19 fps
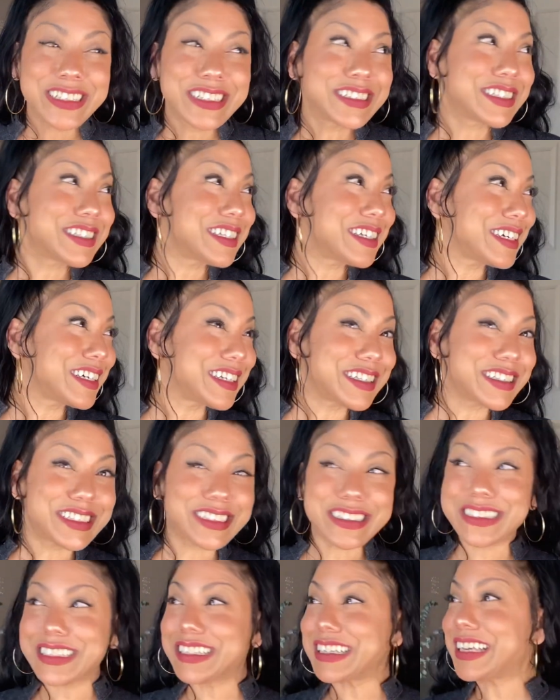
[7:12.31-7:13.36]
To the
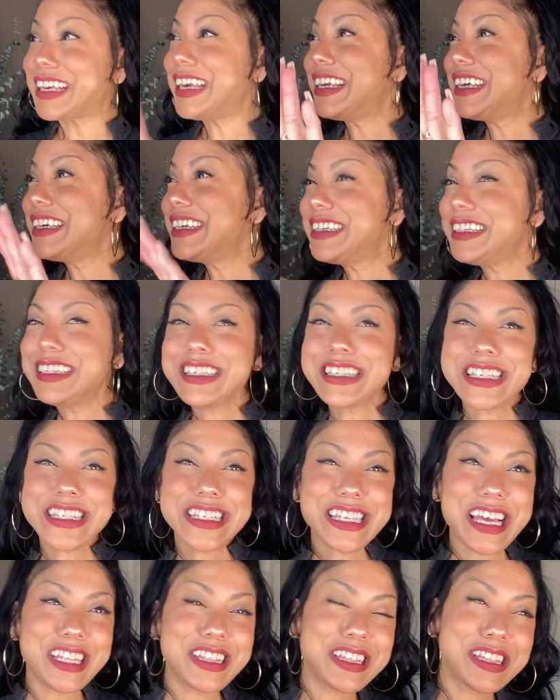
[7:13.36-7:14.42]
Kings
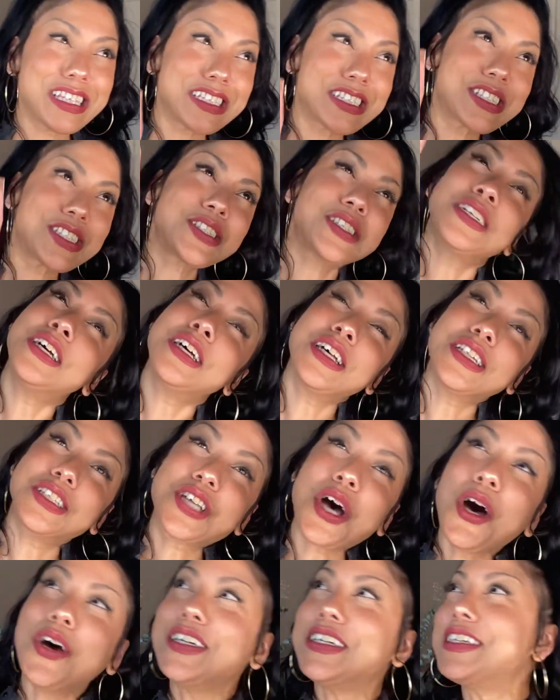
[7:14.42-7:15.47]
and the
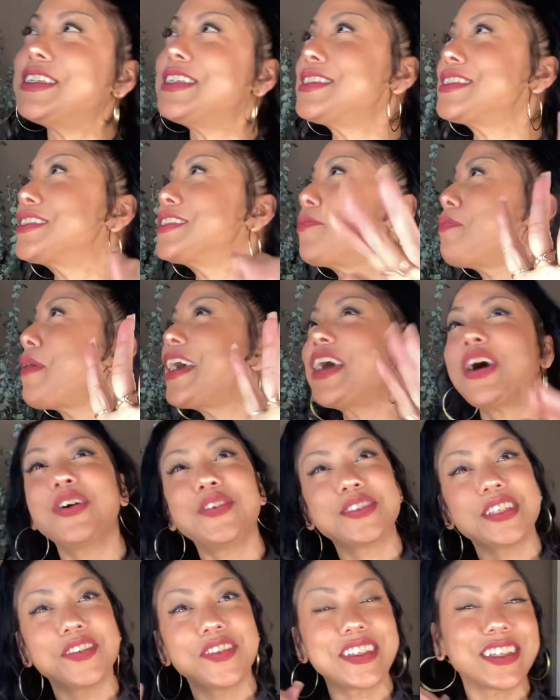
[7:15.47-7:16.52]
Tonys and the Mayos
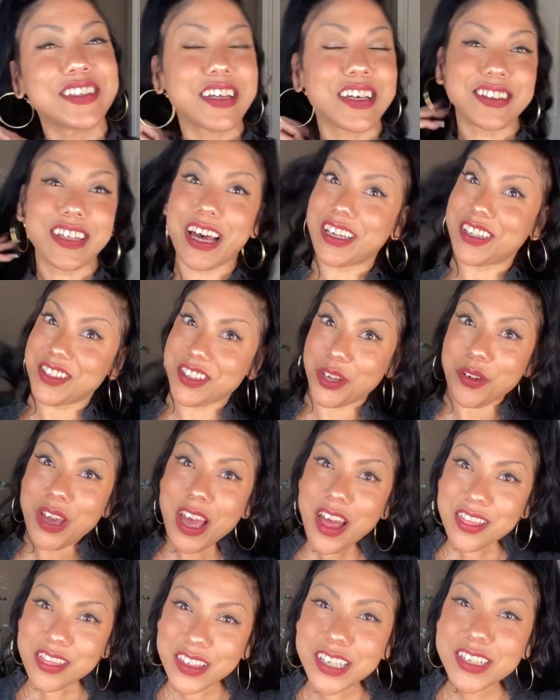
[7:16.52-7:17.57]
and everything like that. And so
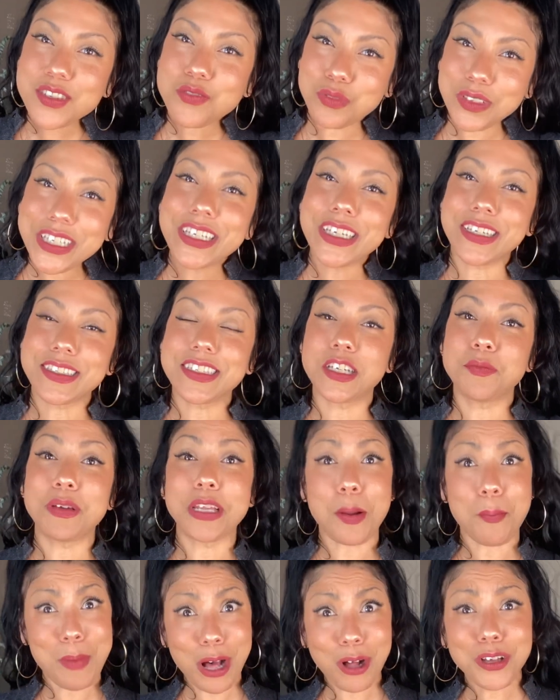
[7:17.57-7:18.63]
this reading is going to be an
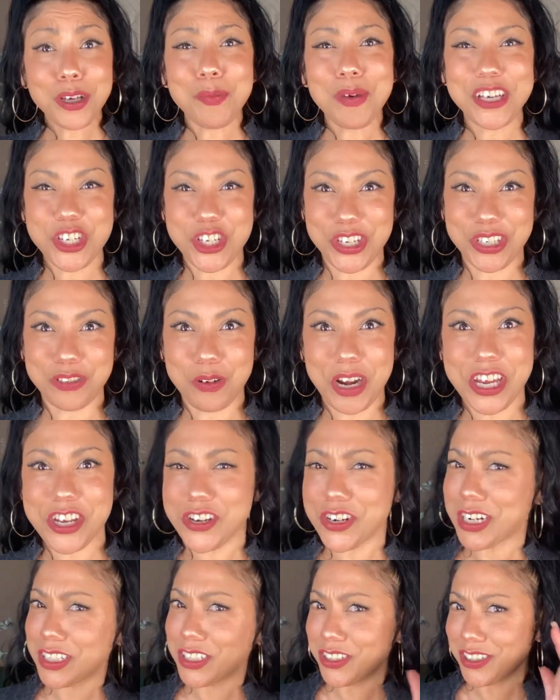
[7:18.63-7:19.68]
amalgamation, right? You're
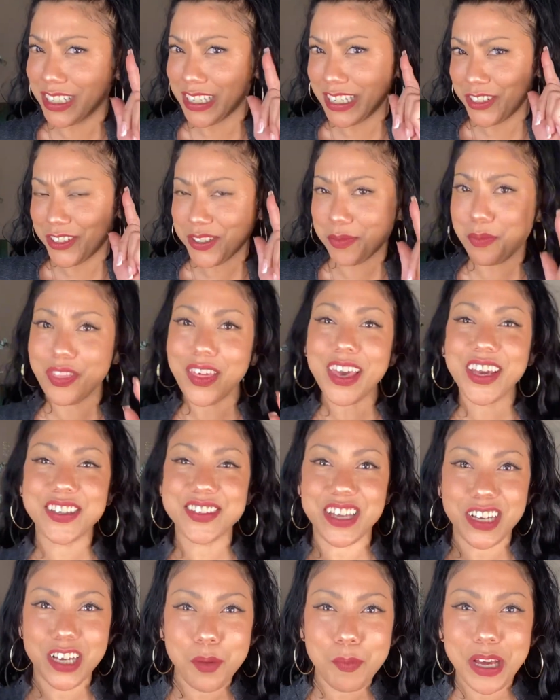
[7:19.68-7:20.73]
gonna hear some things
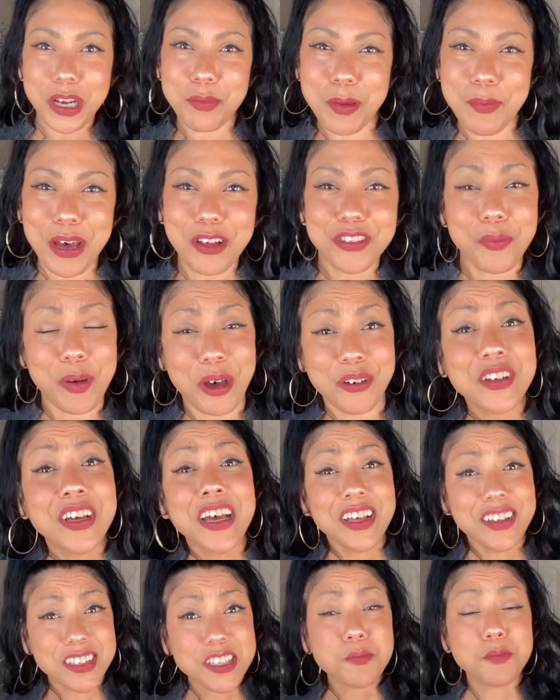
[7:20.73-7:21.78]
that come out of my mouth about
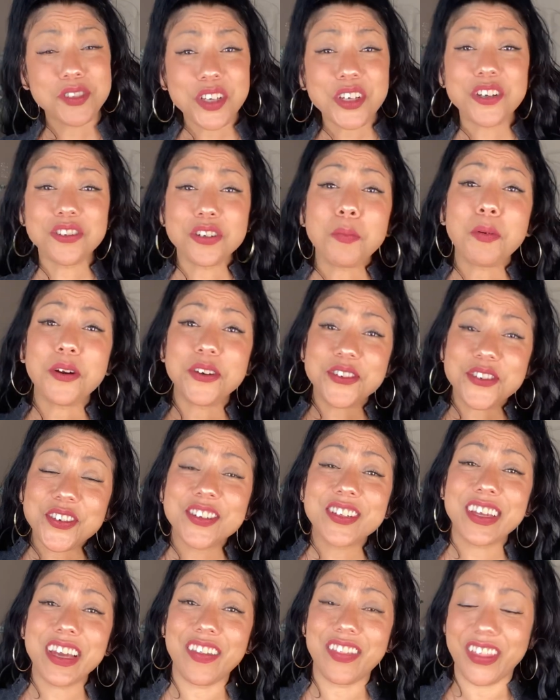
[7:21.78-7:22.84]
this particular person
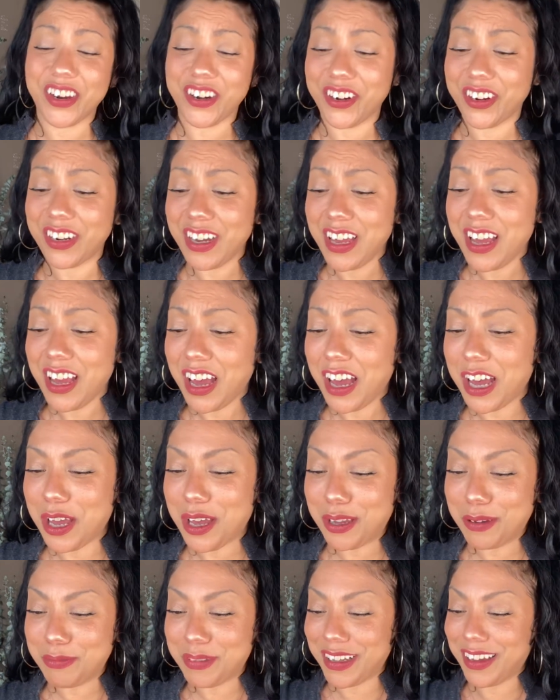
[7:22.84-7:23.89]
and their
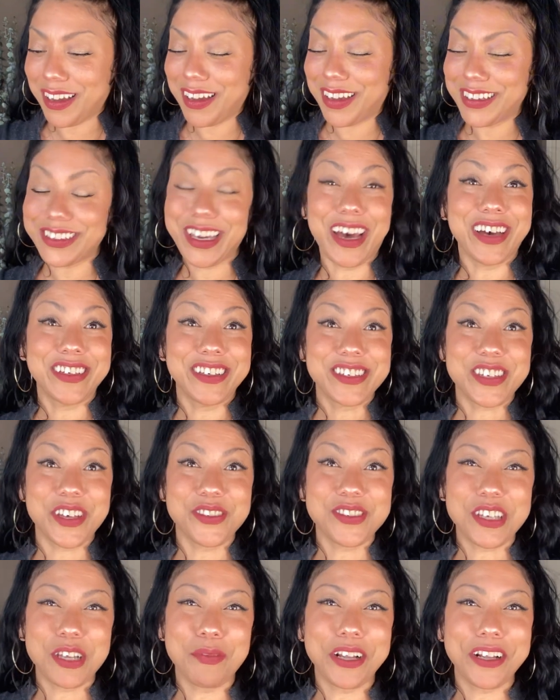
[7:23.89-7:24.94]
yeah. So it's
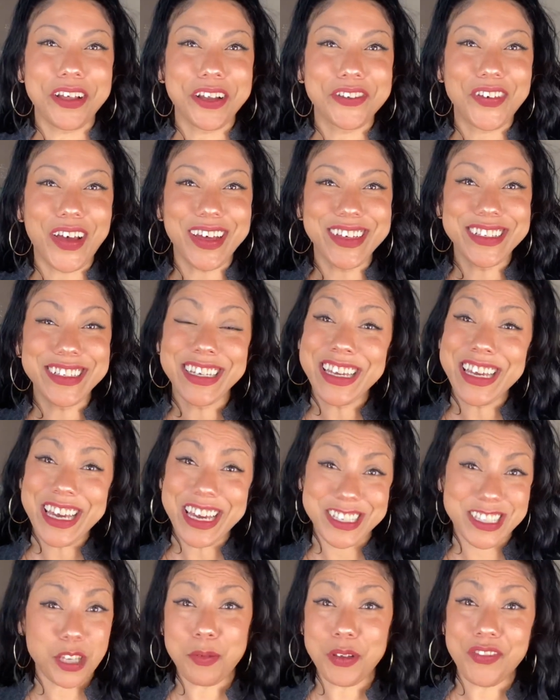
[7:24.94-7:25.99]
gonna be a lot of fun.
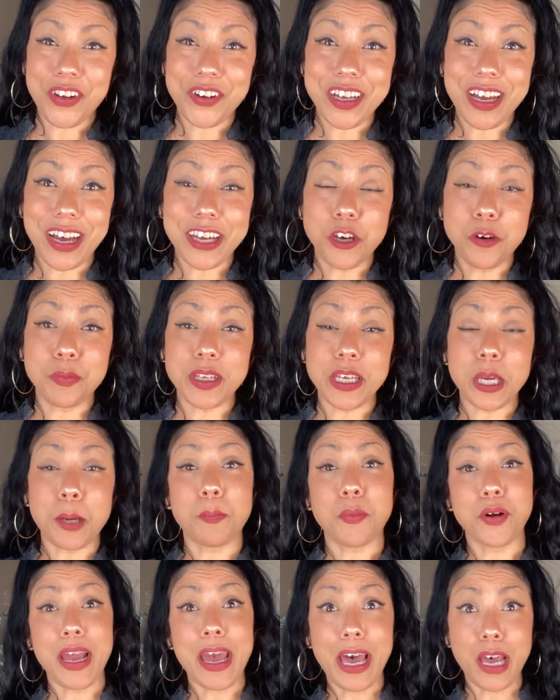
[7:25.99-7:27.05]
It's gonna be very eye-opening, and
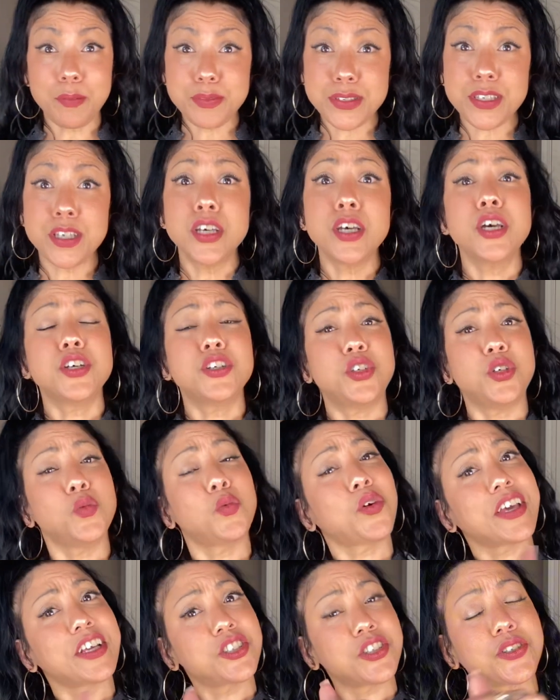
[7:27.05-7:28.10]
perhaps you will
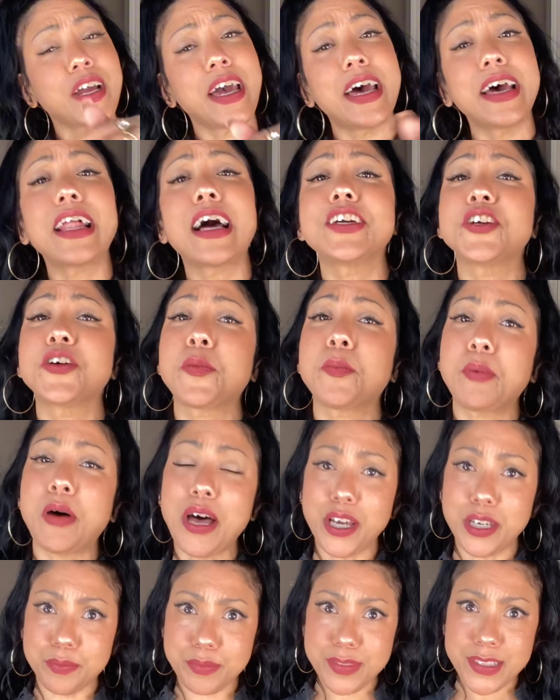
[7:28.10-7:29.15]
get your head out of your
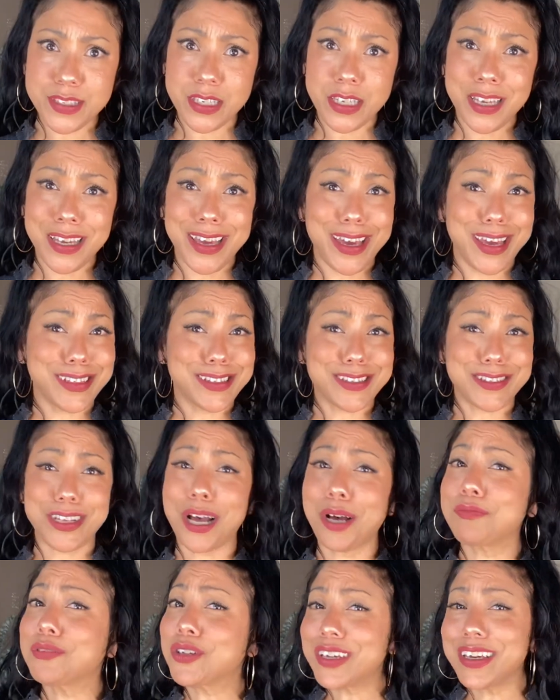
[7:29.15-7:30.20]
bums and stop
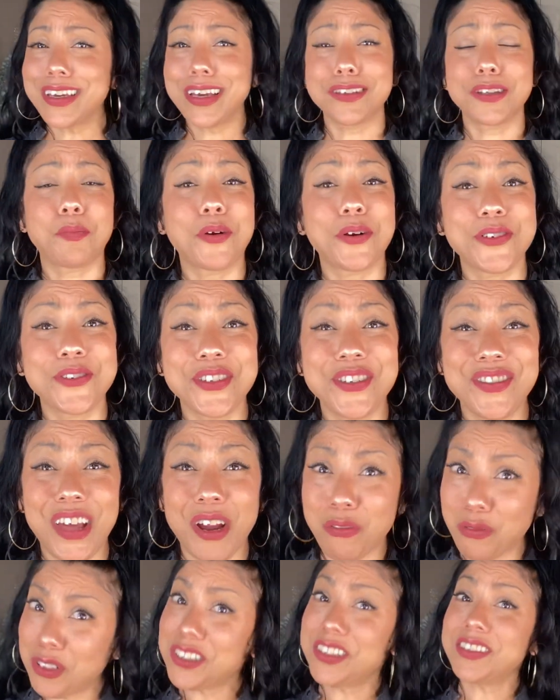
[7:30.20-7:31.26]
looking at the person
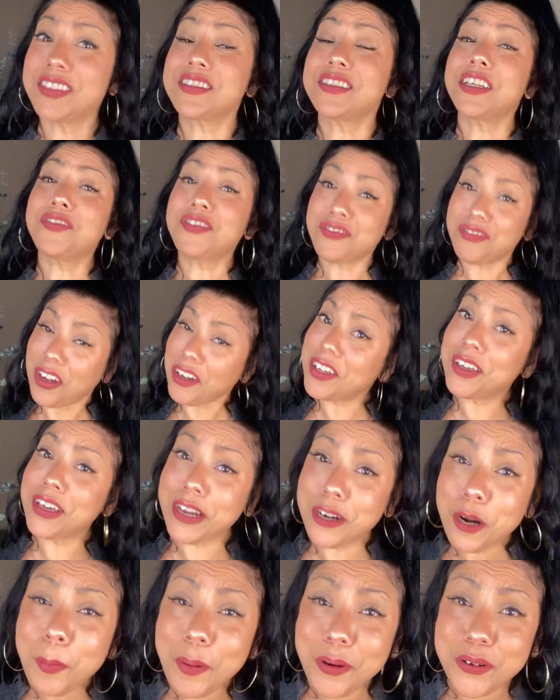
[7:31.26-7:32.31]
that really doesn't even fucking
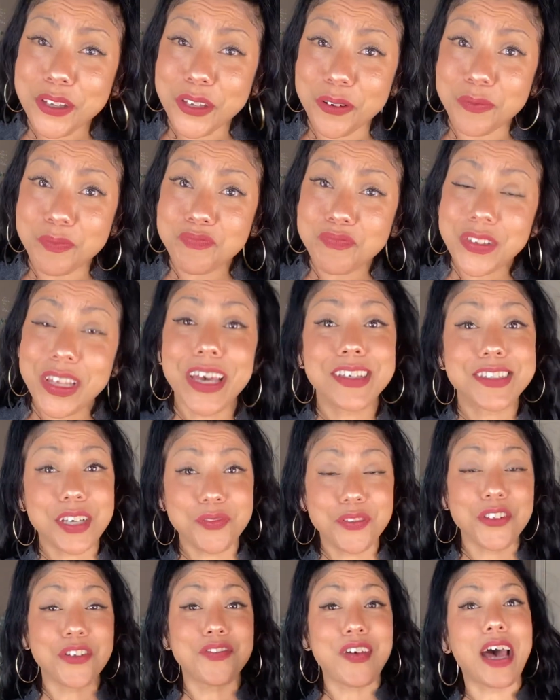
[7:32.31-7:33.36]
care about you, except
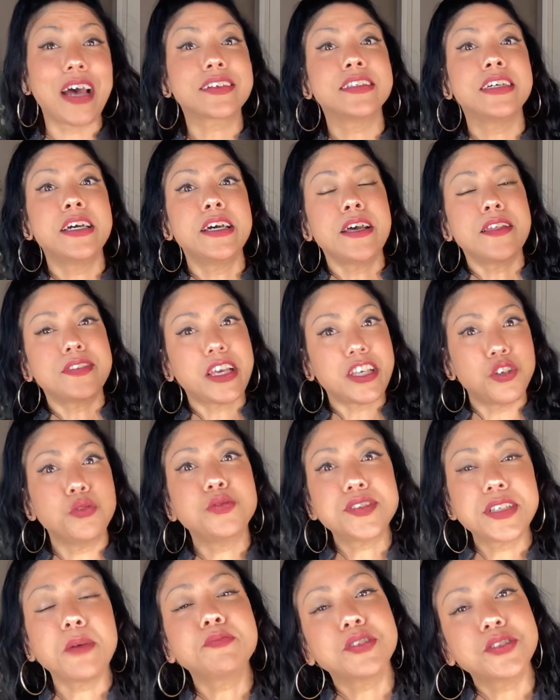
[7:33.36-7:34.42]
for the fact that you
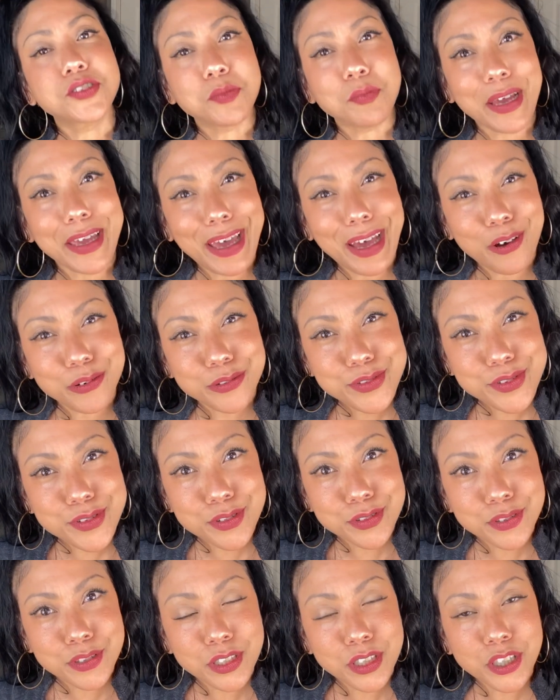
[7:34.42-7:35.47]
stepped into my house.
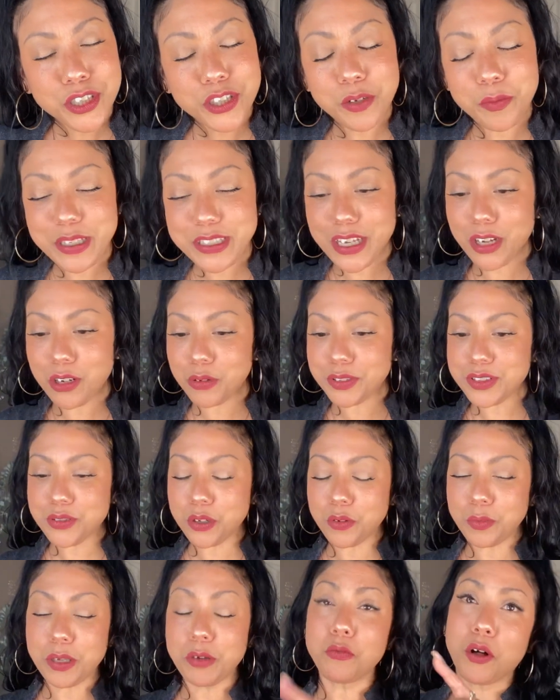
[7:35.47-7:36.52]
My dad always
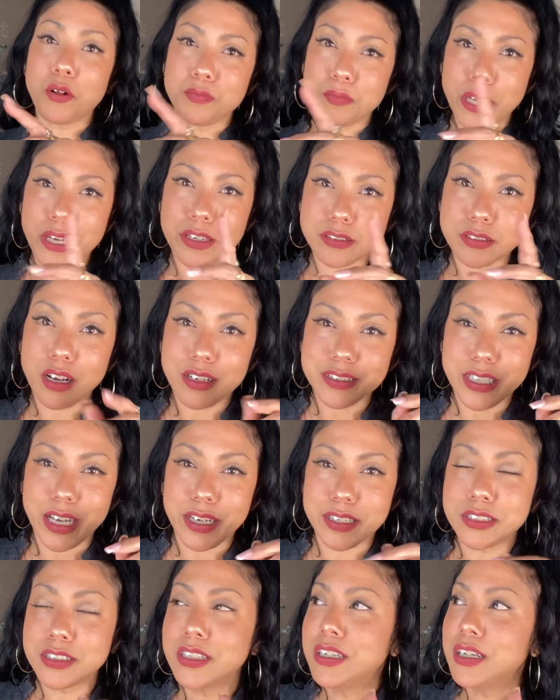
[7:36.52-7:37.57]
told me, well, my
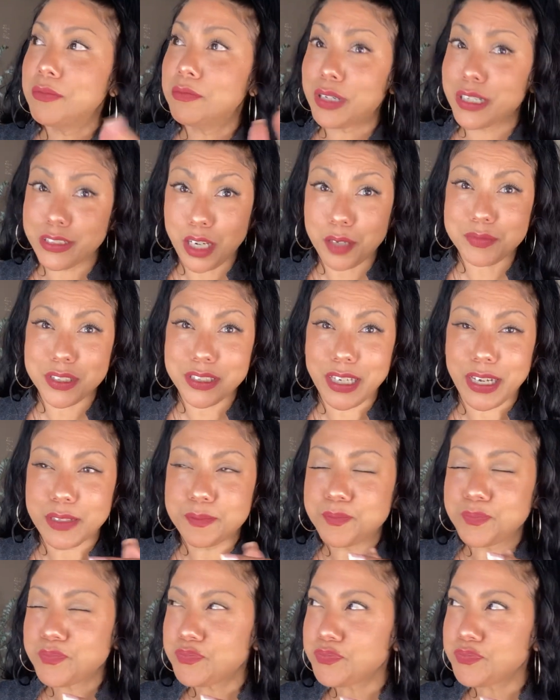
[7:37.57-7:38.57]
non-dad, my adopted dad,